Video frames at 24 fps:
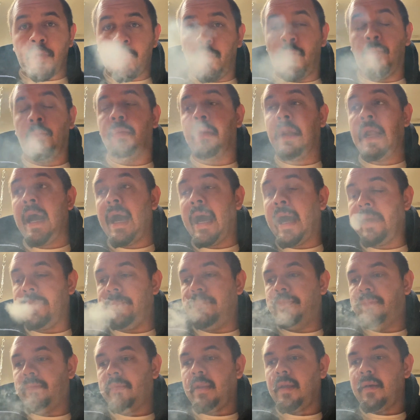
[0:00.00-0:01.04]
hoopla,
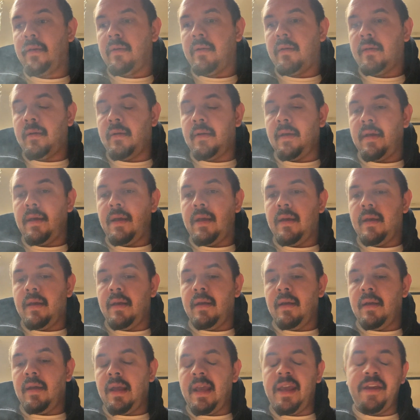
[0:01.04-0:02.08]

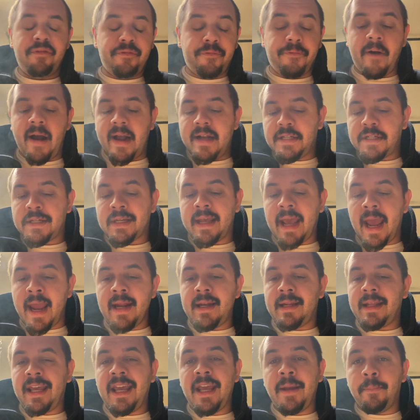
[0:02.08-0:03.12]
he fights
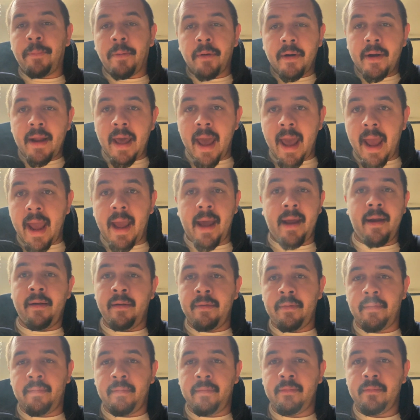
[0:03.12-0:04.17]
Gatekeeper
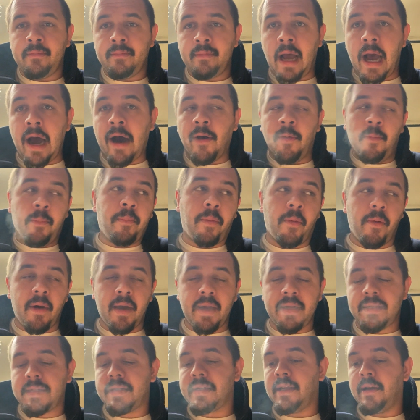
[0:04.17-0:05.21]
Dan,
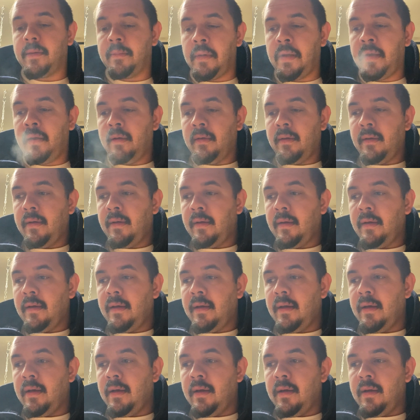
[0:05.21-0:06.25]
outpoints him,
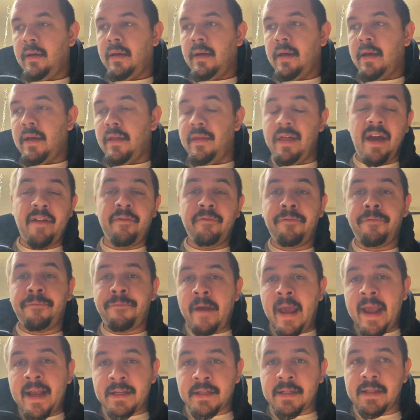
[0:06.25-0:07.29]
then
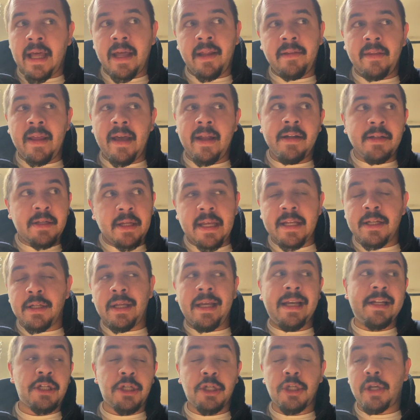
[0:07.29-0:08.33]

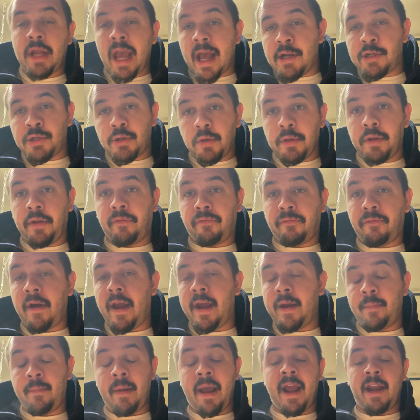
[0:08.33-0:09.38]
gets scheduled to
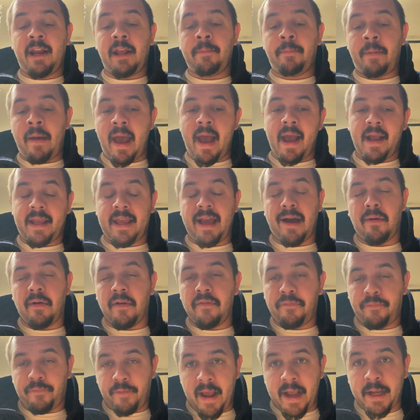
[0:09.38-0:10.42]
fight Manny Pacquiao
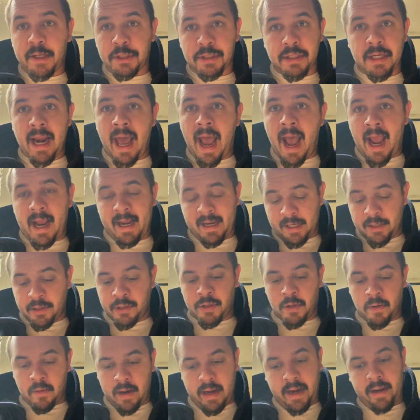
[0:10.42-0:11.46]
and fakes an eye
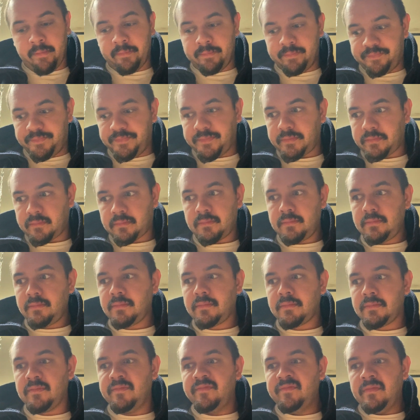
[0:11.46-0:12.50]
injury
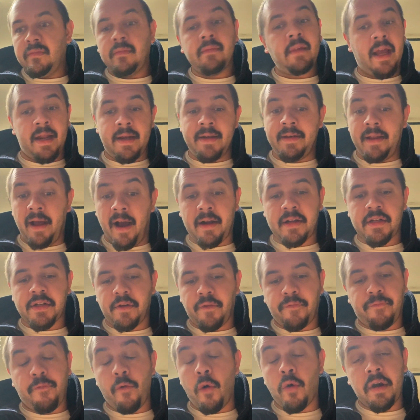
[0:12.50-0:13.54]
and ducks
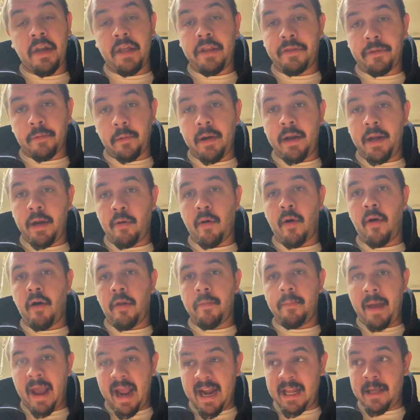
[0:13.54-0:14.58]
a
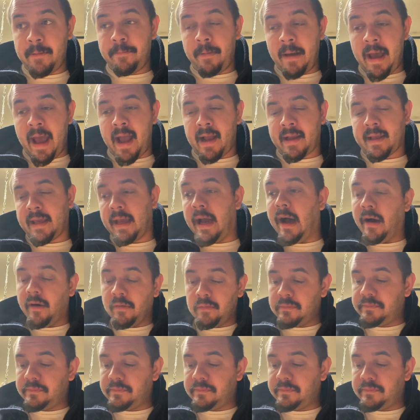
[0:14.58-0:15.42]
43-year-old Manny Pacquiao,